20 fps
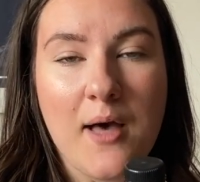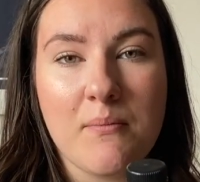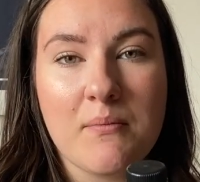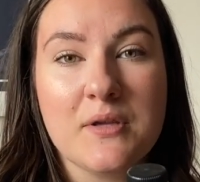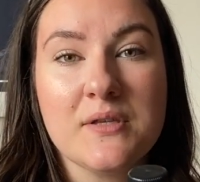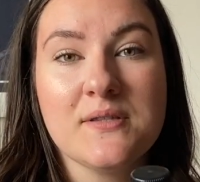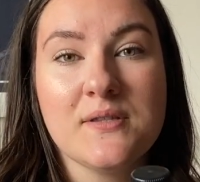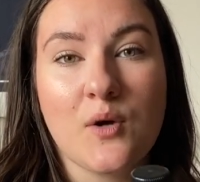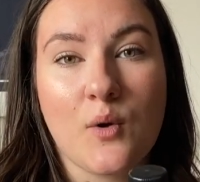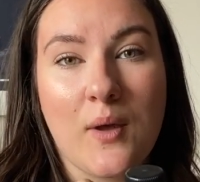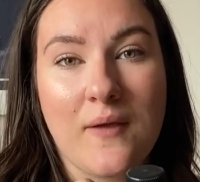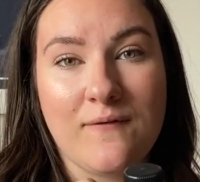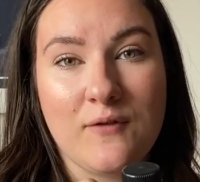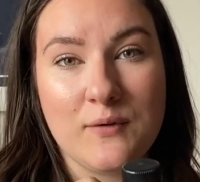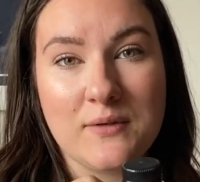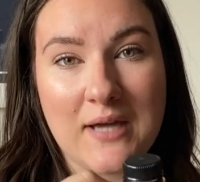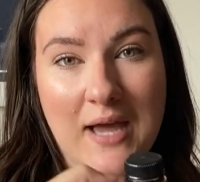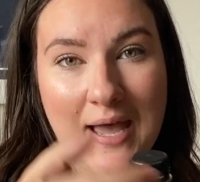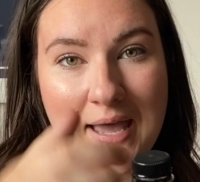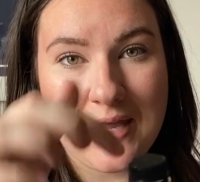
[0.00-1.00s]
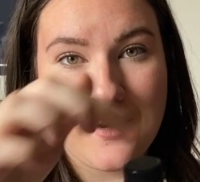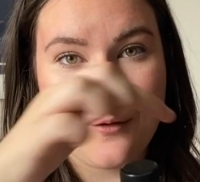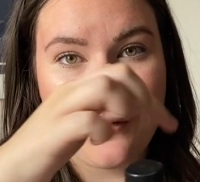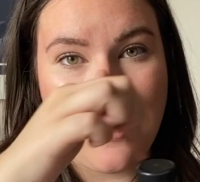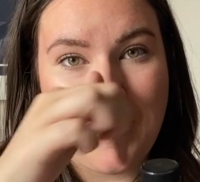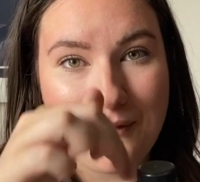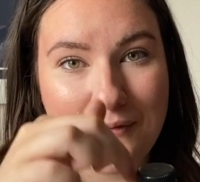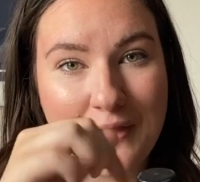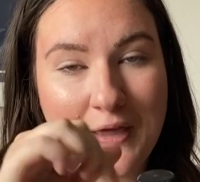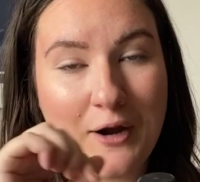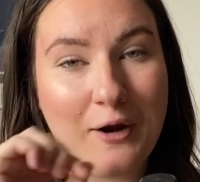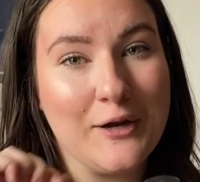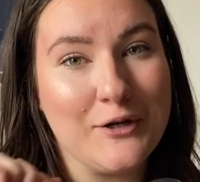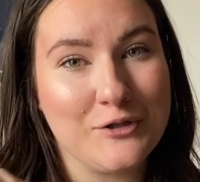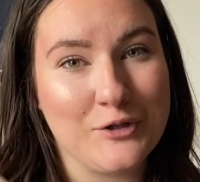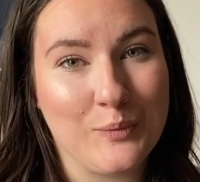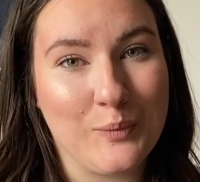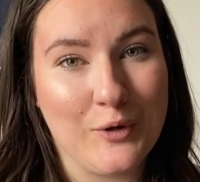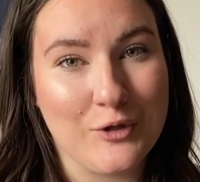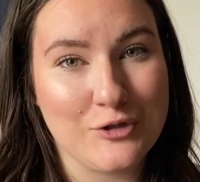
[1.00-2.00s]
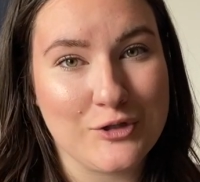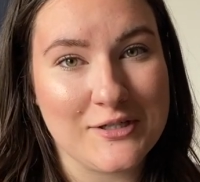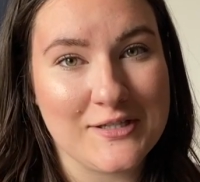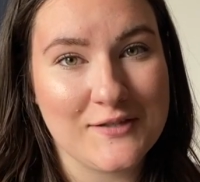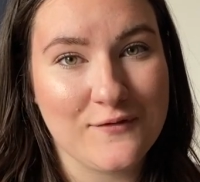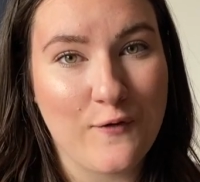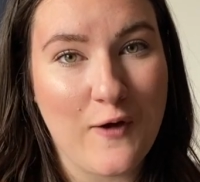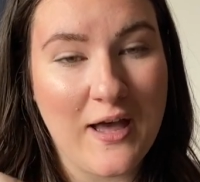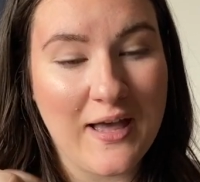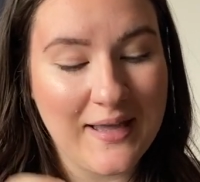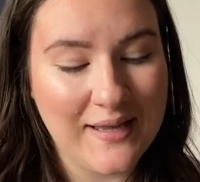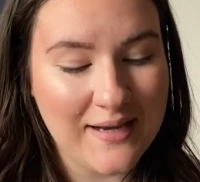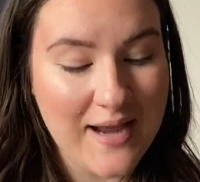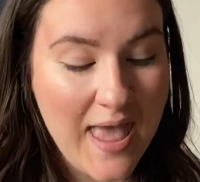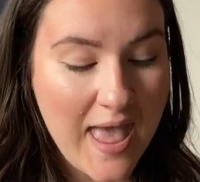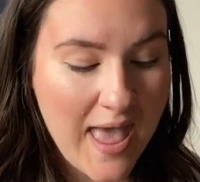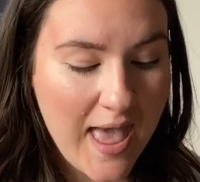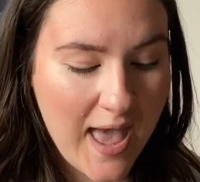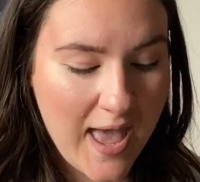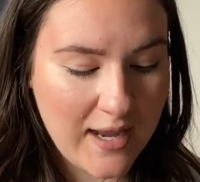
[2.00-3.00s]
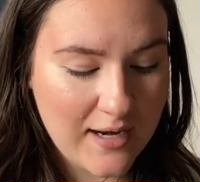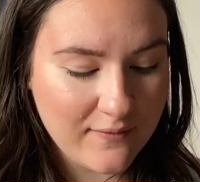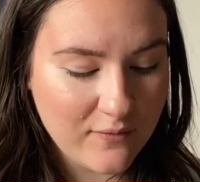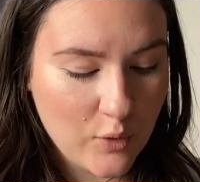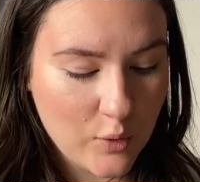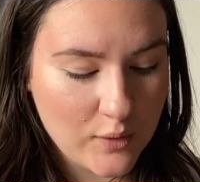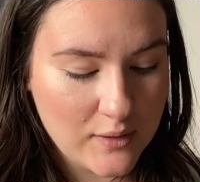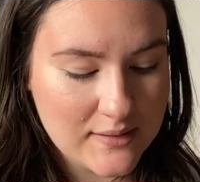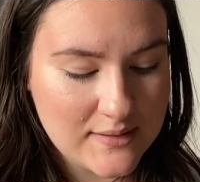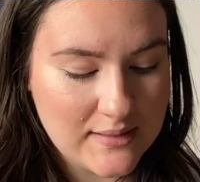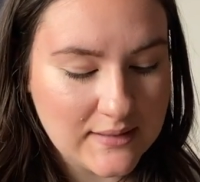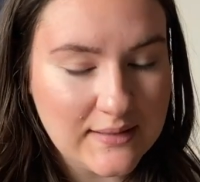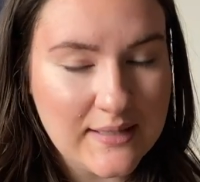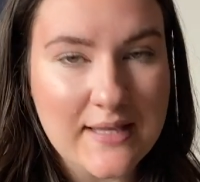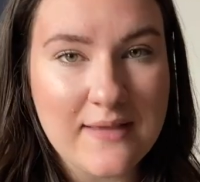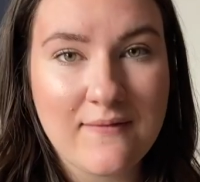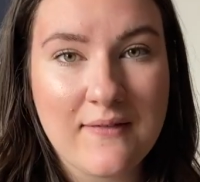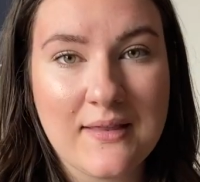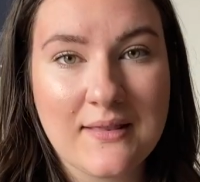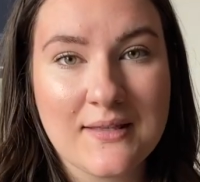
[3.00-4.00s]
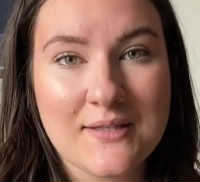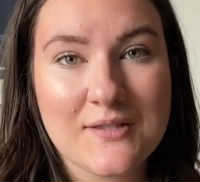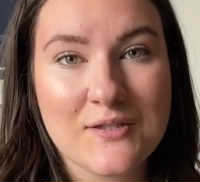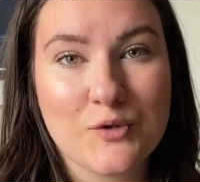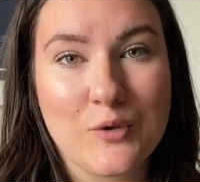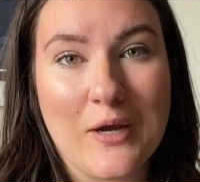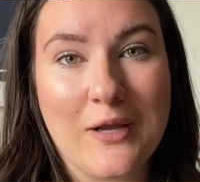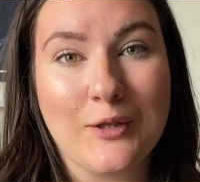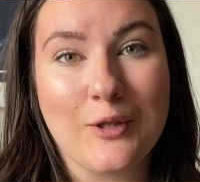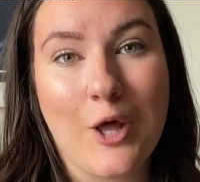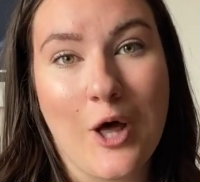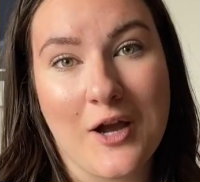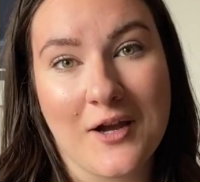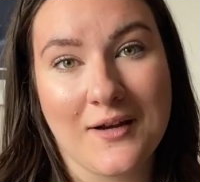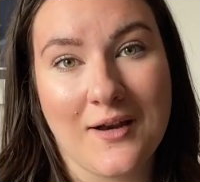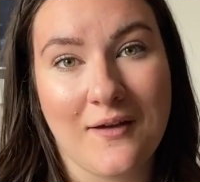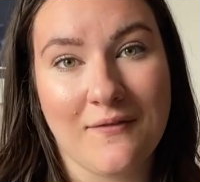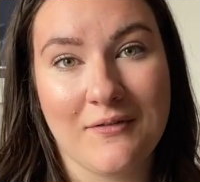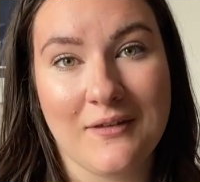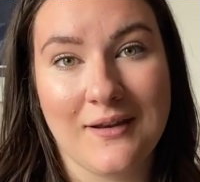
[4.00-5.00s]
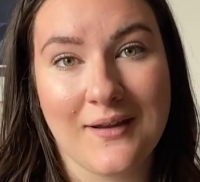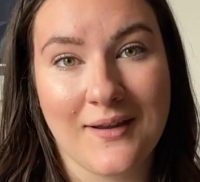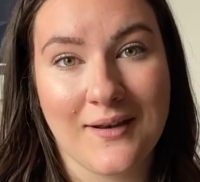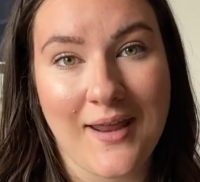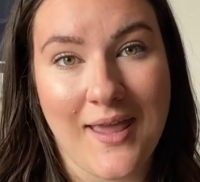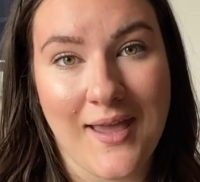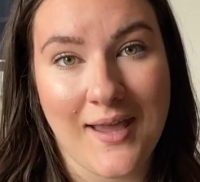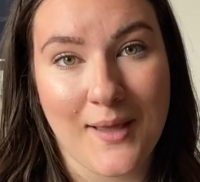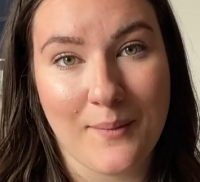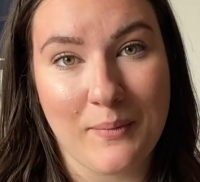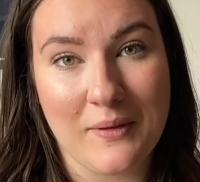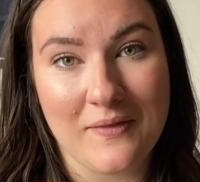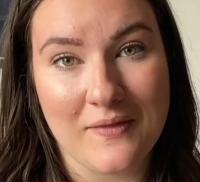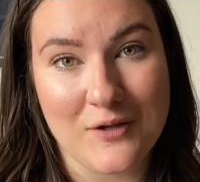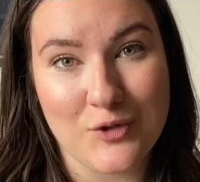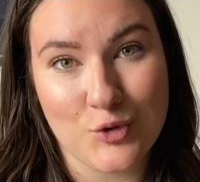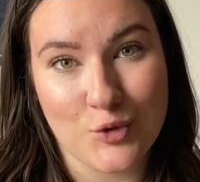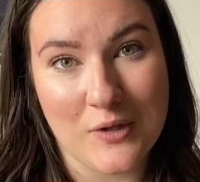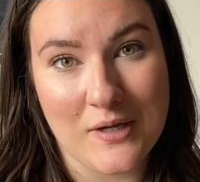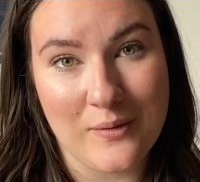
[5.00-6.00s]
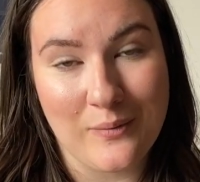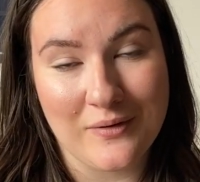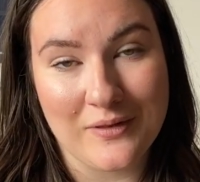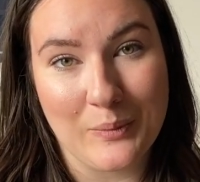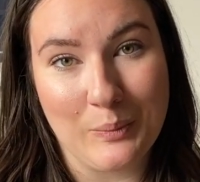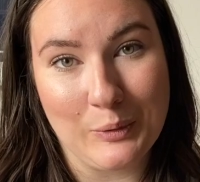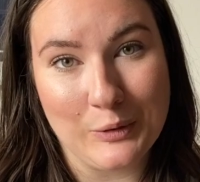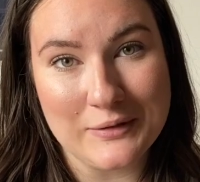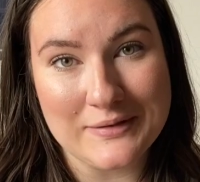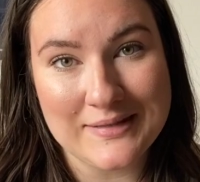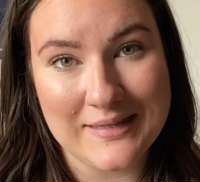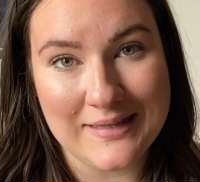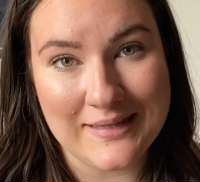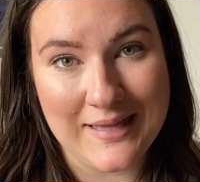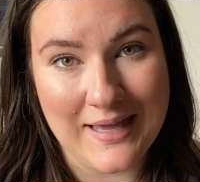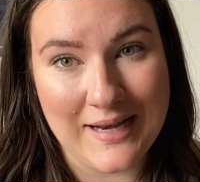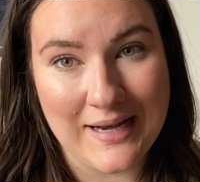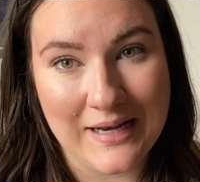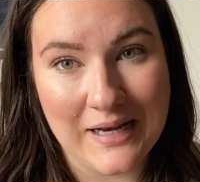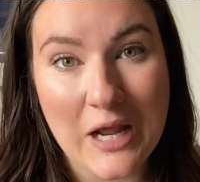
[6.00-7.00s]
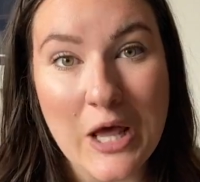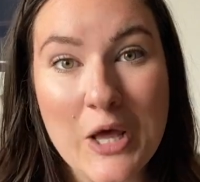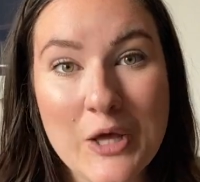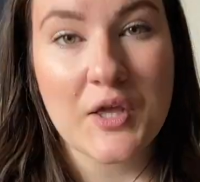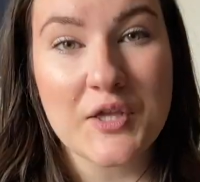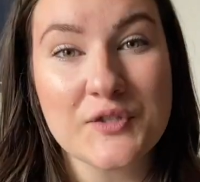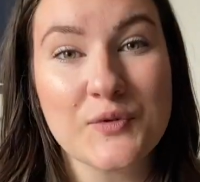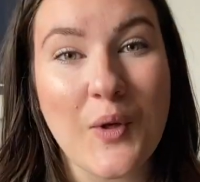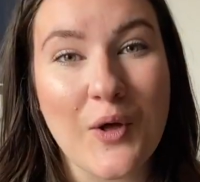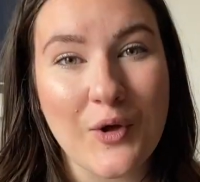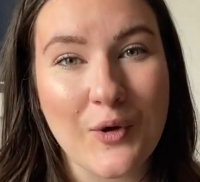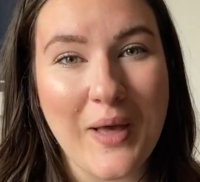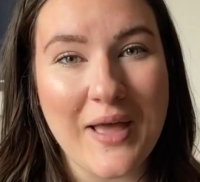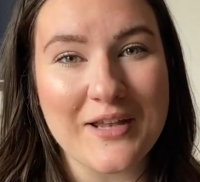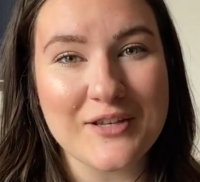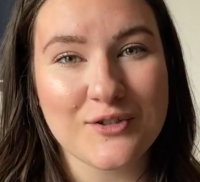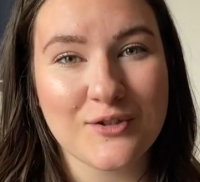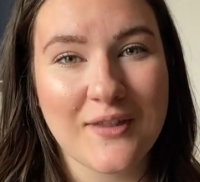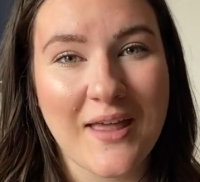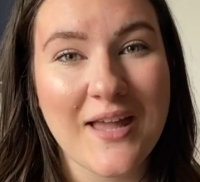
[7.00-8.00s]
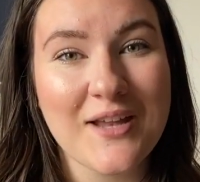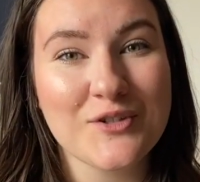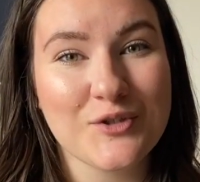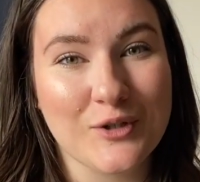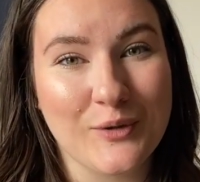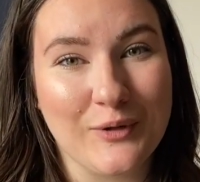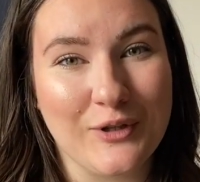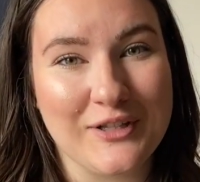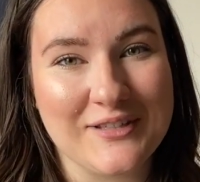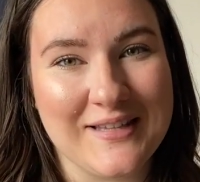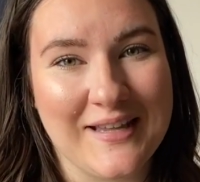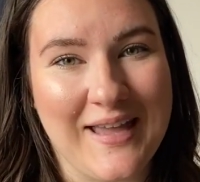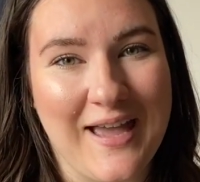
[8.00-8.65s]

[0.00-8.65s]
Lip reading: So if you tie it around there, it should work just fine. And of course, leaving the string long enough that it can hang up in the tree where the birds can get it. So I'll go ahead and do that and show you what it looks like